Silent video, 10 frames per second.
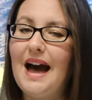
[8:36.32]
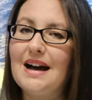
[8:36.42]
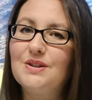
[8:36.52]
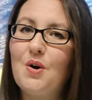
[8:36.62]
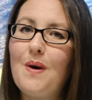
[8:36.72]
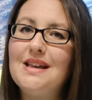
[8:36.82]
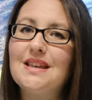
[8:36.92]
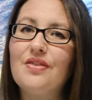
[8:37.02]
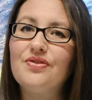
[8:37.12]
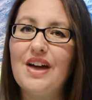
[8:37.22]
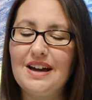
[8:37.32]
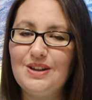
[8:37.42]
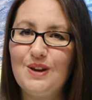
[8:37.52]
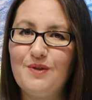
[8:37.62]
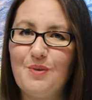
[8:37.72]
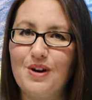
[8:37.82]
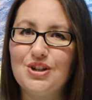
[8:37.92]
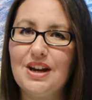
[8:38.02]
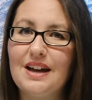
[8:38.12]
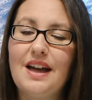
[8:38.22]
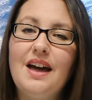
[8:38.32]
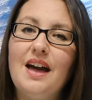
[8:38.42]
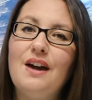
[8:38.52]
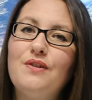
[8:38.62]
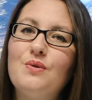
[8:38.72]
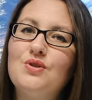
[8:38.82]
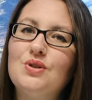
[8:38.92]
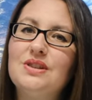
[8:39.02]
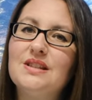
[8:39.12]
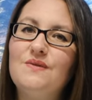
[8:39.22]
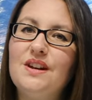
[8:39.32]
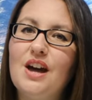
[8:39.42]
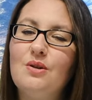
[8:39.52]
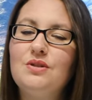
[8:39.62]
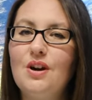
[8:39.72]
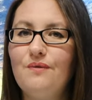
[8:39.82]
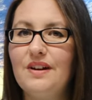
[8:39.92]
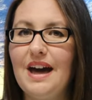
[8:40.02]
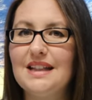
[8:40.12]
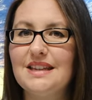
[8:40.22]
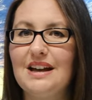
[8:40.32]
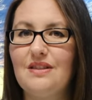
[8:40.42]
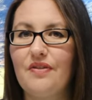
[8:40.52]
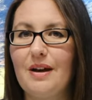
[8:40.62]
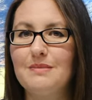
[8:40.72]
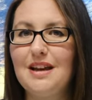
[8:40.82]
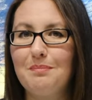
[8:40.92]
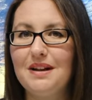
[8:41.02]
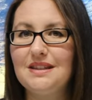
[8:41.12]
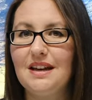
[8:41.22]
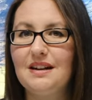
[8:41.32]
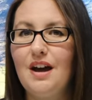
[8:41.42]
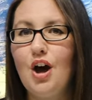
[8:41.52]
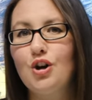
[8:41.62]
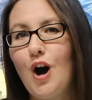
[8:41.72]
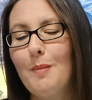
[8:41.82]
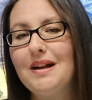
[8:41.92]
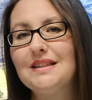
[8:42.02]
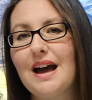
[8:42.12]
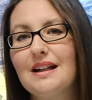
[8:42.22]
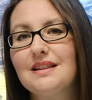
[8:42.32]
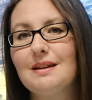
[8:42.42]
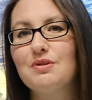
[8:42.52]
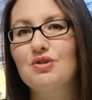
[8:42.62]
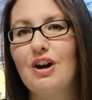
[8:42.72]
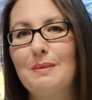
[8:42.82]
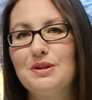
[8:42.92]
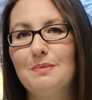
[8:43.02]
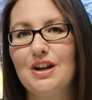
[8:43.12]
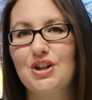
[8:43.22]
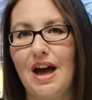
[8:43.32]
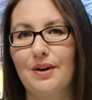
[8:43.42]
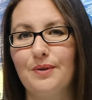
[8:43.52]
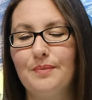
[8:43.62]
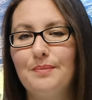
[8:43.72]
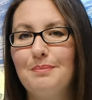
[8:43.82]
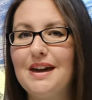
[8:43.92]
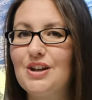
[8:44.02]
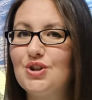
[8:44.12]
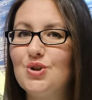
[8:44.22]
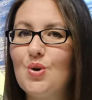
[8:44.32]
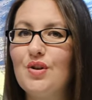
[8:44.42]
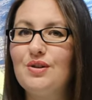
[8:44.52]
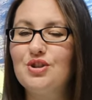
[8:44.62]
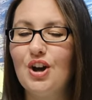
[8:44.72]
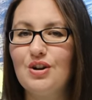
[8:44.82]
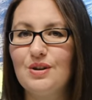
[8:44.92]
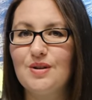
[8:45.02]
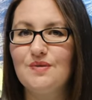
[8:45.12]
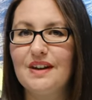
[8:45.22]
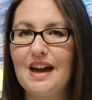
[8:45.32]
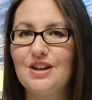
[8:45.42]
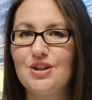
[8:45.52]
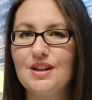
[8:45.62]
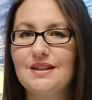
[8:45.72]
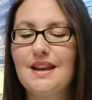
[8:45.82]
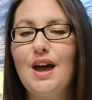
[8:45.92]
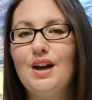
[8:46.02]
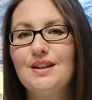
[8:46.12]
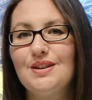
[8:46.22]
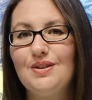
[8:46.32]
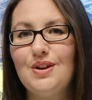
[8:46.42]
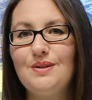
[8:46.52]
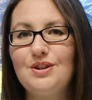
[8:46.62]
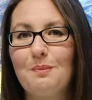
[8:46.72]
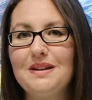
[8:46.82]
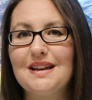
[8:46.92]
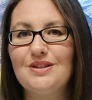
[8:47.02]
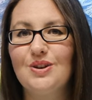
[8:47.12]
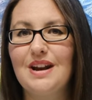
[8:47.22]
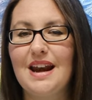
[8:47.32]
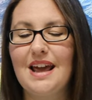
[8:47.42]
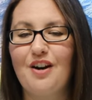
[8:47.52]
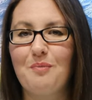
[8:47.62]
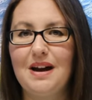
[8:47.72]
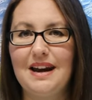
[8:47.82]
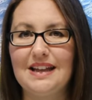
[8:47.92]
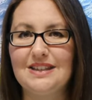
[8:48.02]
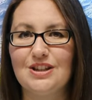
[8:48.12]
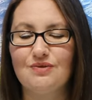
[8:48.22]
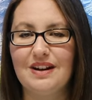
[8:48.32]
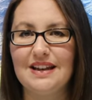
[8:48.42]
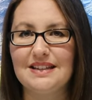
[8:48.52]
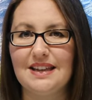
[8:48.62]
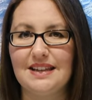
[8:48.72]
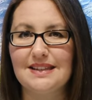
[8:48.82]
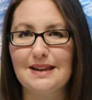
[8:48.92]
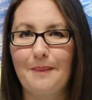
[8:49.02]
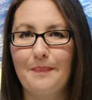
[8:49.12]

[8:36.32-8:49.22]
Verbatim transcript: As always, thank you for watching. If you enjoyed this video, don't forget to hit that thumbs up button, comment and subscribe to my channel, making sure that you turn on notifications so you don't miss out on any of my latest releases.